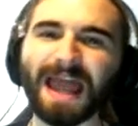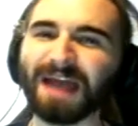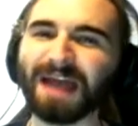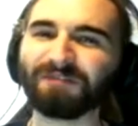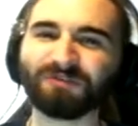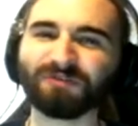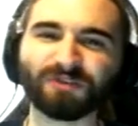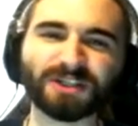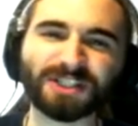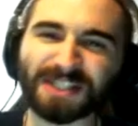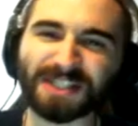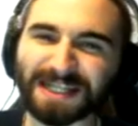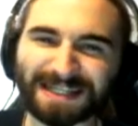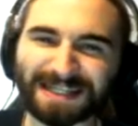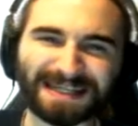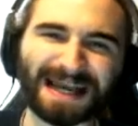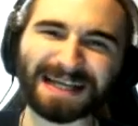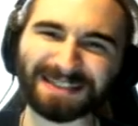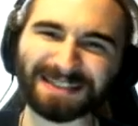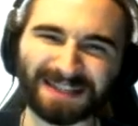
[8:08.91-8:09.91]
Every
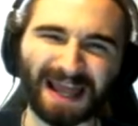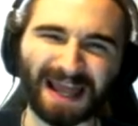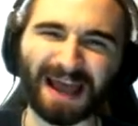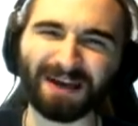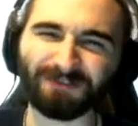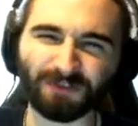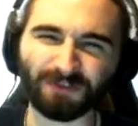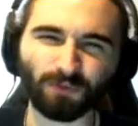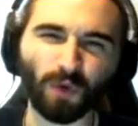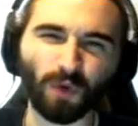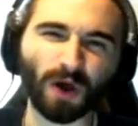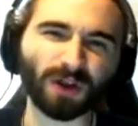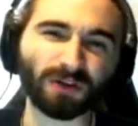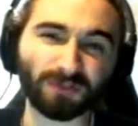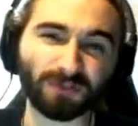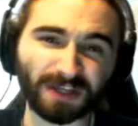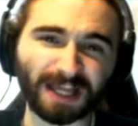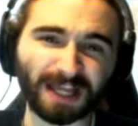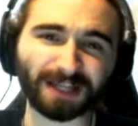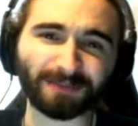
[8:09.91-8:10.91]
city has to have one of the